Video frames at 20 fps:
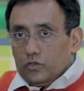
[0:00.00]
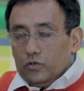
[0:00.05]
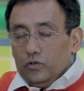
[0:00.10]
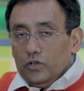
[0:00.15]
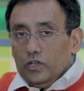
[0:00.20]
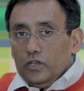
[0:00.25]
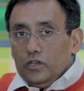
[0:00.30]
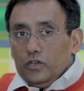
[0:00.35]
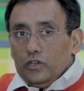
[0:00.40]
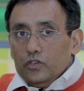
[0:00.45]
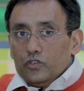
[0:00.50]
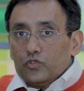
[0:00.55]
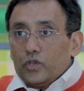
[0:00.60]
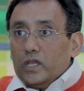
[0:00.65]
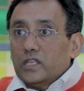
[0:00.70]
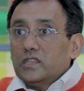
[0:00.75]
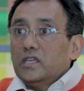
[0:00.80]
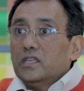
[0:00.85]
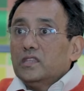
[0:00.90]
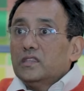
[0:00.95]
So
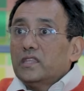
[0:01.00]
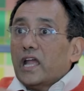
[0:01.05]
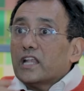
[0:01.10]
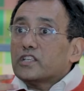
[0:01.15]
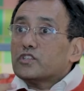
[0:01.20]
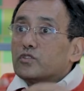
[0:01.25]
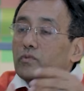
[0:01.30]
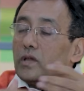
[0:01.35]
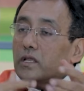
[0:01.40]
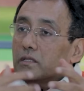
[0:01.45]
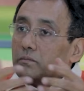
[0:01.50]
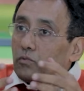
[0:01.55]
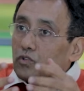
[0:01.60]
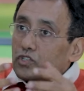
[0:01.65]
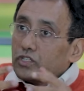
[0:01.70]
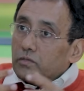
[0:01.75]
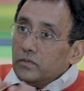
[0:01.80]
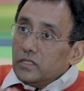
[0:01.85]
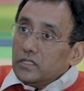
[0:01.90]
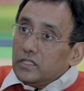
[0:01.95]
I think that is where
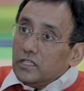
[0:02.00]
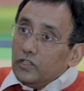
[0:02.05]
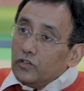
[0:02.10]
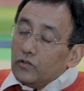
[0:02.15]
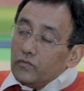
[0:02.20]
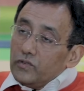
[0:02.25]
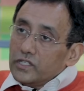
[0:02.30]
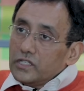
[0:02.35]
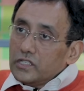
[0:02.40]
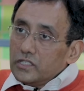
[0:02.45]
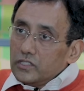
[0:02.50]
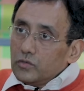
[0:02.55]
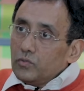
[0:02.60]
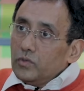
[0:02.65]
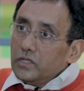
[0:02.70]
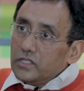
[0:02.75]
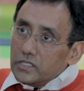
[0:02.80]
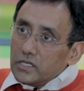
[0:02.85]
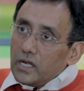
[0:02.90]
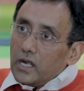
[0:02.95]
possibly the innovations
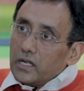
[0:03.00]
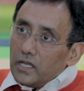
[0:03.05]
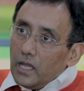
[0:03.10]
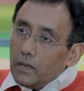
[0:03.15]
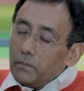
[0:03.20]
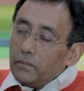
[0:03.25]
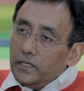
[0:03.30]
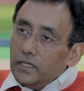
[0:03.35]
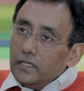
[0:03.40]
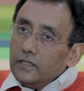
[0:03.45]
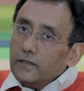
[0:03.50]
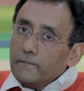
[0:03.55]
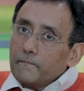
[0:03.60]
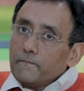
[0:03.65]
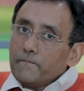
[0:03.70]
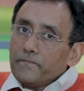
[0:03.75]
will start happening.